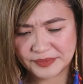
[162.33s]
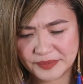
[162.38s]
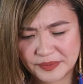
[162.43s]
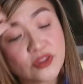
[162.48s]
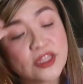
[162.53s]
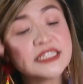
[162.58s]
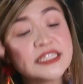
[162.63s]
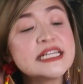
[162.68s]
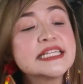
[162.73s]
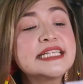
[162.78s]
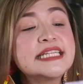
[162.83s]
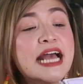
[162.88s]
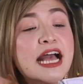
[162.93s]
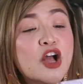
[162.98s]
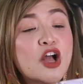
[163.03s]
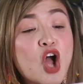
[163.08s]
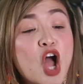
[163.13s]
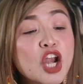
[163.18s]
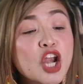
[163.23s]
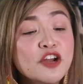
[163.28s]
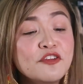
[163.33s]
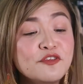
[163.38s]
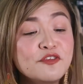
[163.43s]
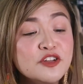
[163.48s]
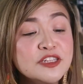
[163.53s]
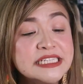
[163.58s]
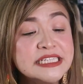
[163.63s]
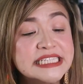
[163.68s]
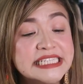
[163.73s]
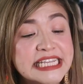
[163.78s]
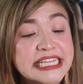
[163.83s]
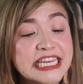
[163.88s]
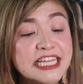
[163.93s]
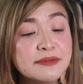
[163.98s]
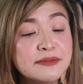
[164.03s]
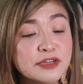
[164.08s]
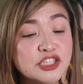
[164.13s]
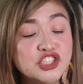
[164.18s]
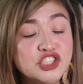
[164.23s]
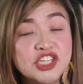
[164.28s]
So this is a colorful
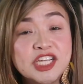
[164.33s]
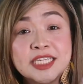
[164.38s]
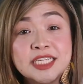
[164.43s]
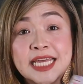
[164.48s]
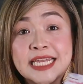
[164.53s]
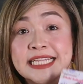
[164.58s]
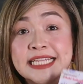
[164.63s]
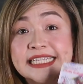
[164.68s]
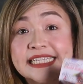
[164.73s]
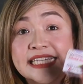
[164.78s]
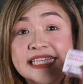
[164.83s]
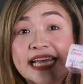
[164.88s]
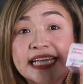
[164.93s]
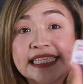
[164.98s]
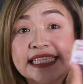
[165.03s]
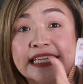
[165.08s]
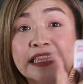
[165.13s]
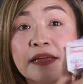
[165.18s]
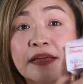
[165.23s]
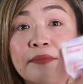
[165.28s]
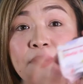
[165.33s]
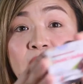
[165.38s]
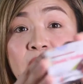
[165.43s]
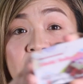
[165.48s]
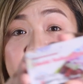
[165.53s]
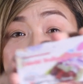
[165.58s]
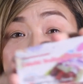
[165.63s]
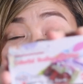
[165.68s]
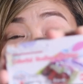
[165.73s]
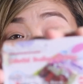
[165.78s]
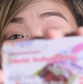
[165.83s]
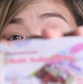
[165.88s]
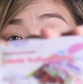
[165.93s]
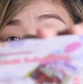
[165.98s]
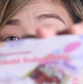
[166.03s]
sealing machine and it says in the box,